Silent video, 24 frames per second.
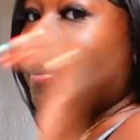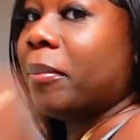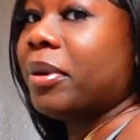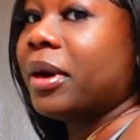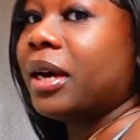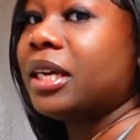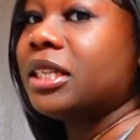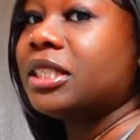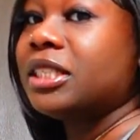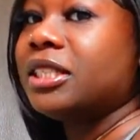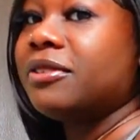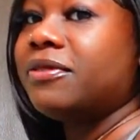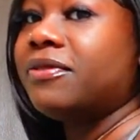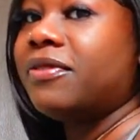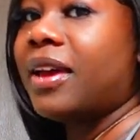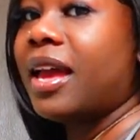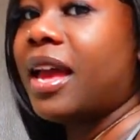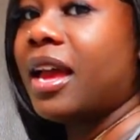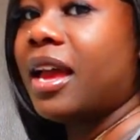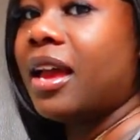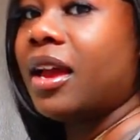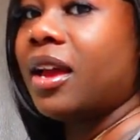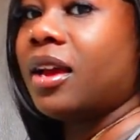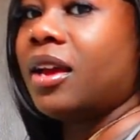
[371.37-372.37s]
pudgy
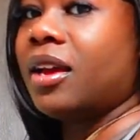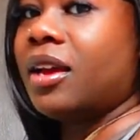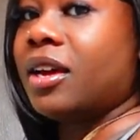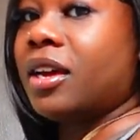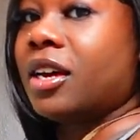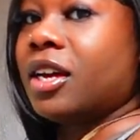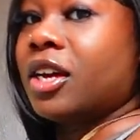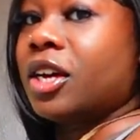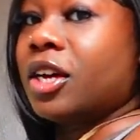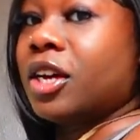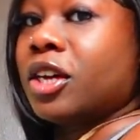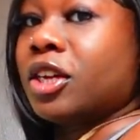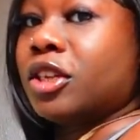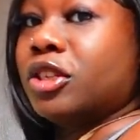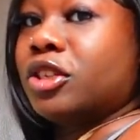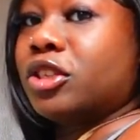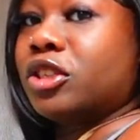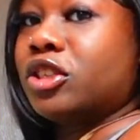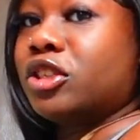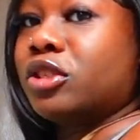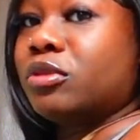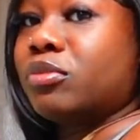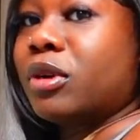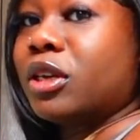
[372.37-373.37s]
fat.
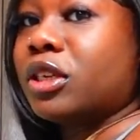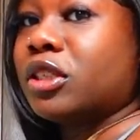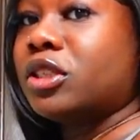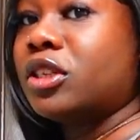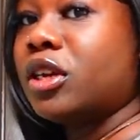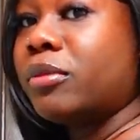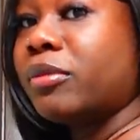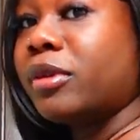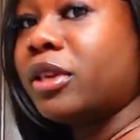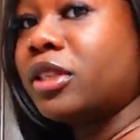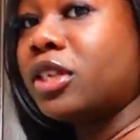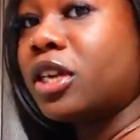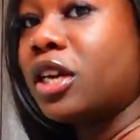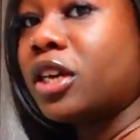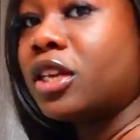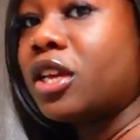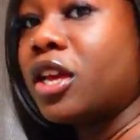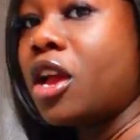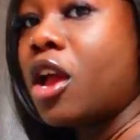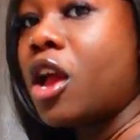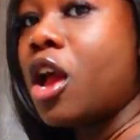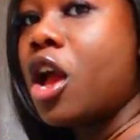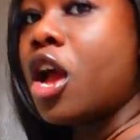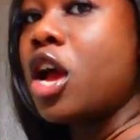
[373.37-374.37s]
This is my stomach tucked
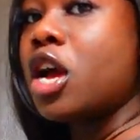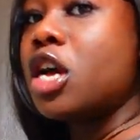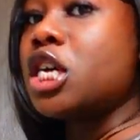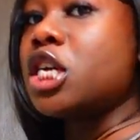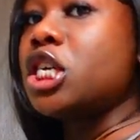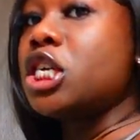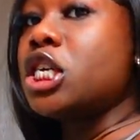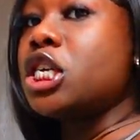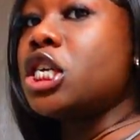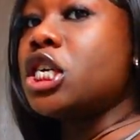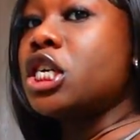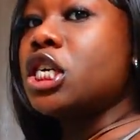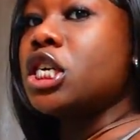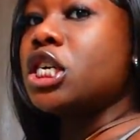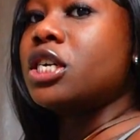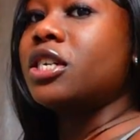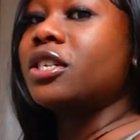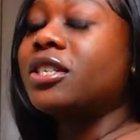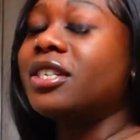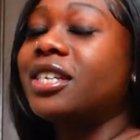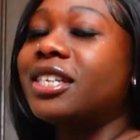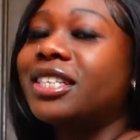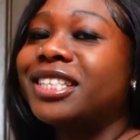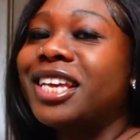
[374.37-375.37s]
in.
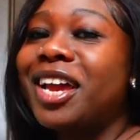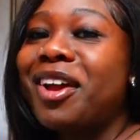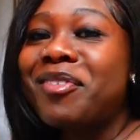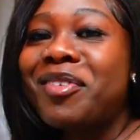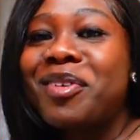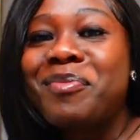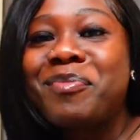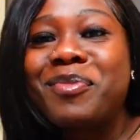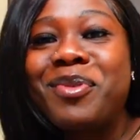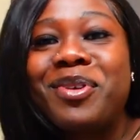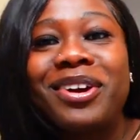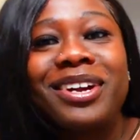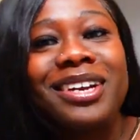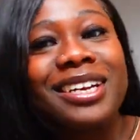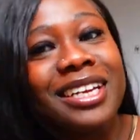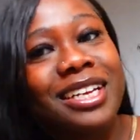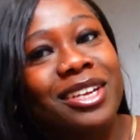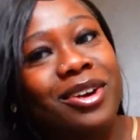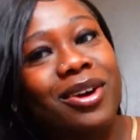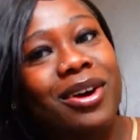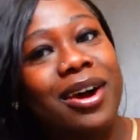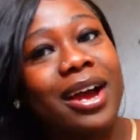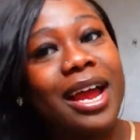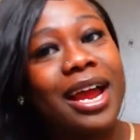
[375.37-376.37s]
Because every
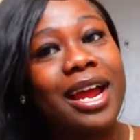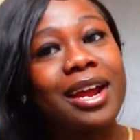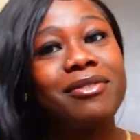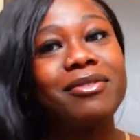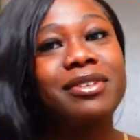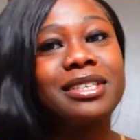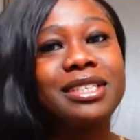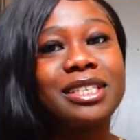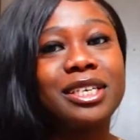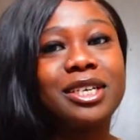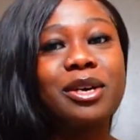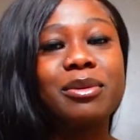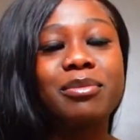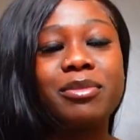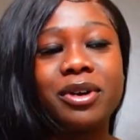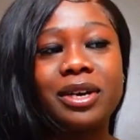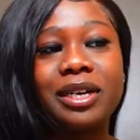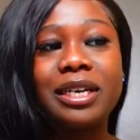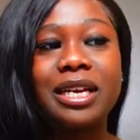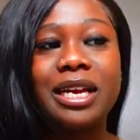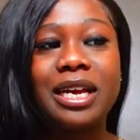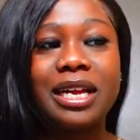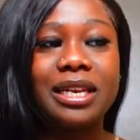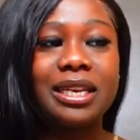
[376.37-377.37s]
single
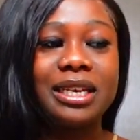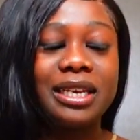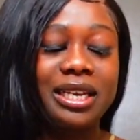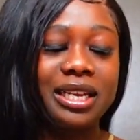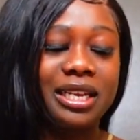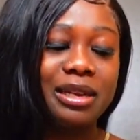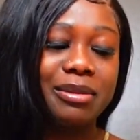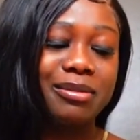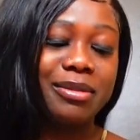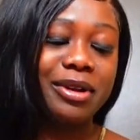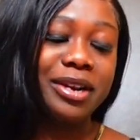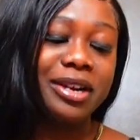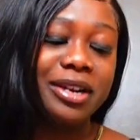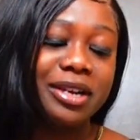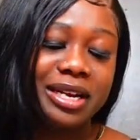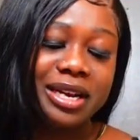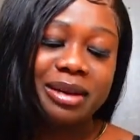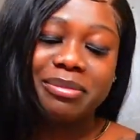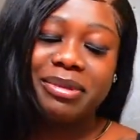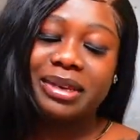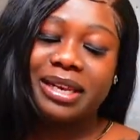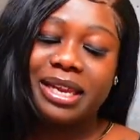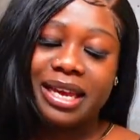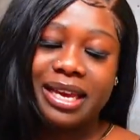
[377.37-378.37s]
morning I look in the mirror and I
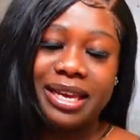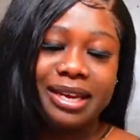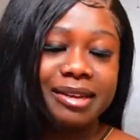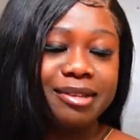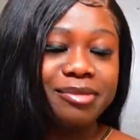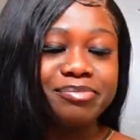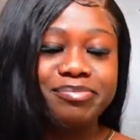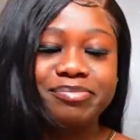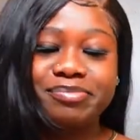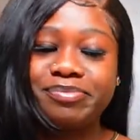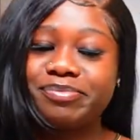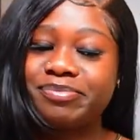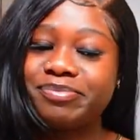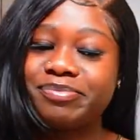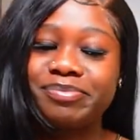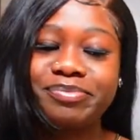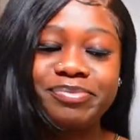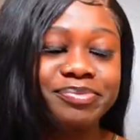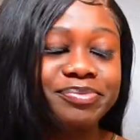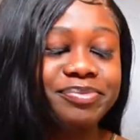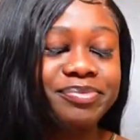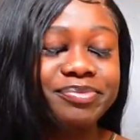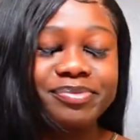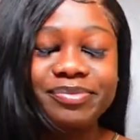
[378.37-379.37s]
be like,
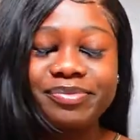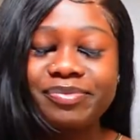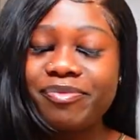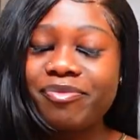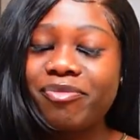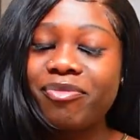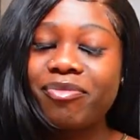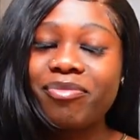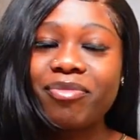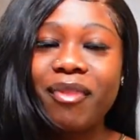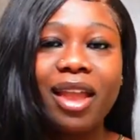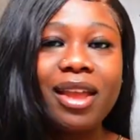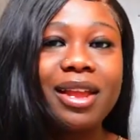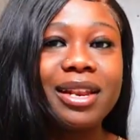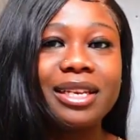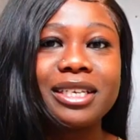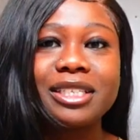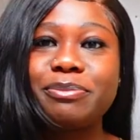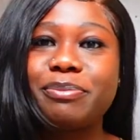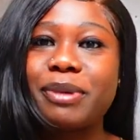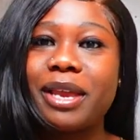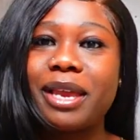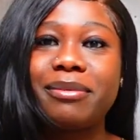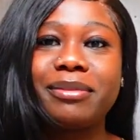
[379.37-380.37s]

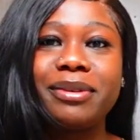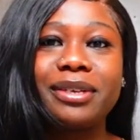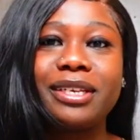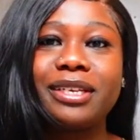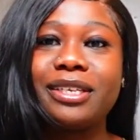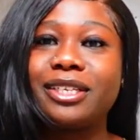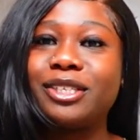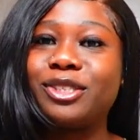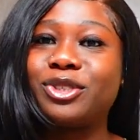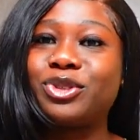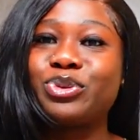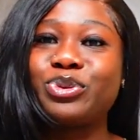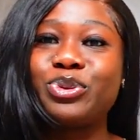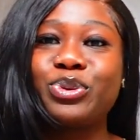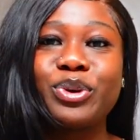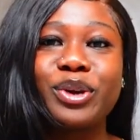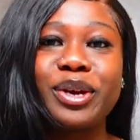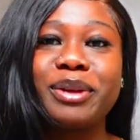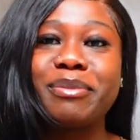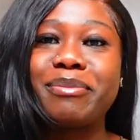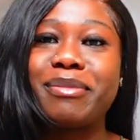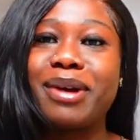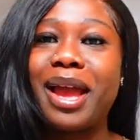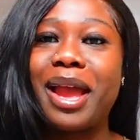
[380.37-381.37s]
this baby done
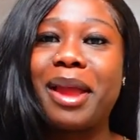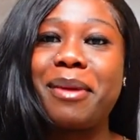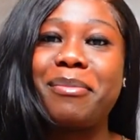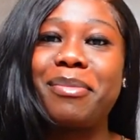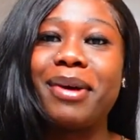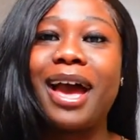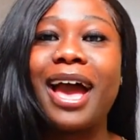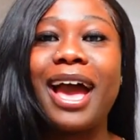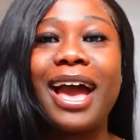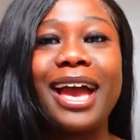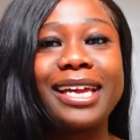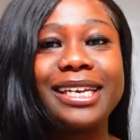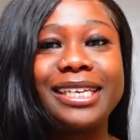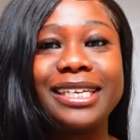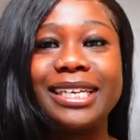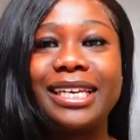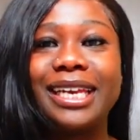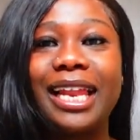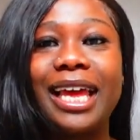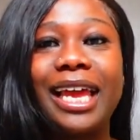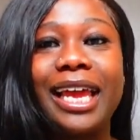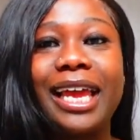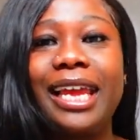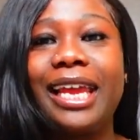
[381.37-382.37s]
destroyed my body.
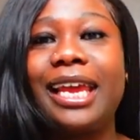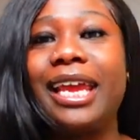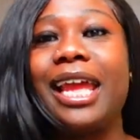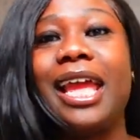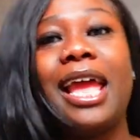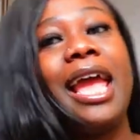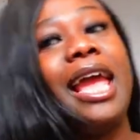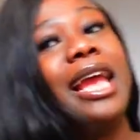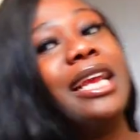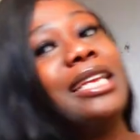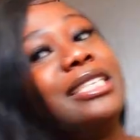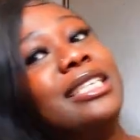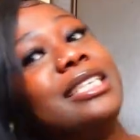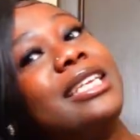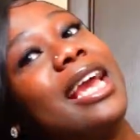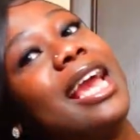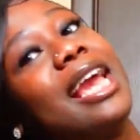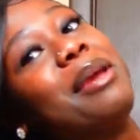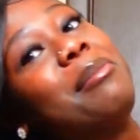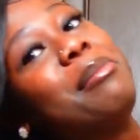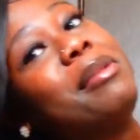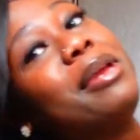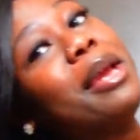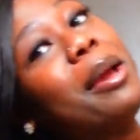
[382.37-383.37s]
Like, she
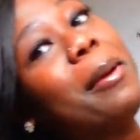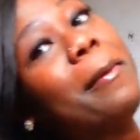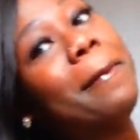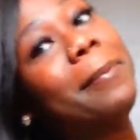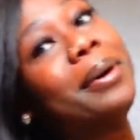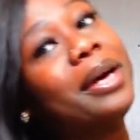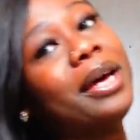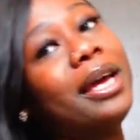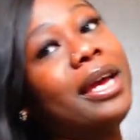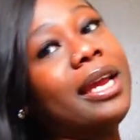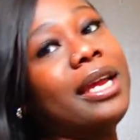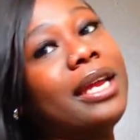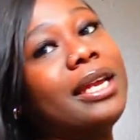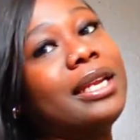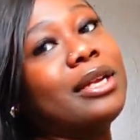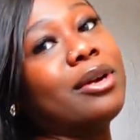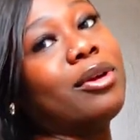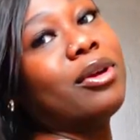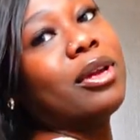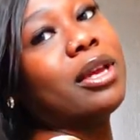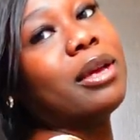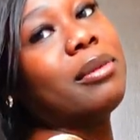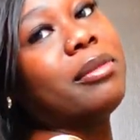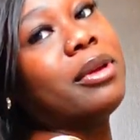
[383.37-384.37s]
gave me a butt,
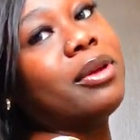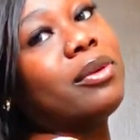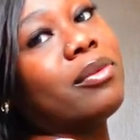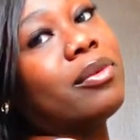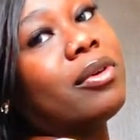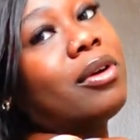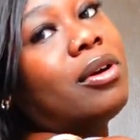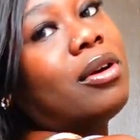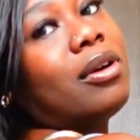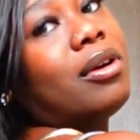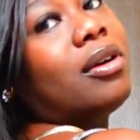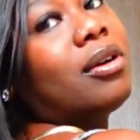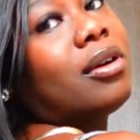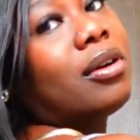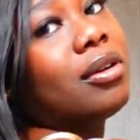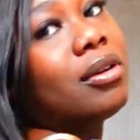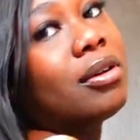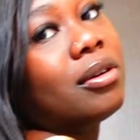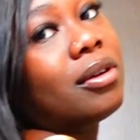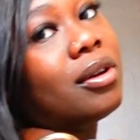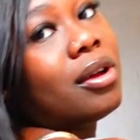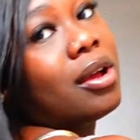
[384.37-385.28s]
don't get me wrong.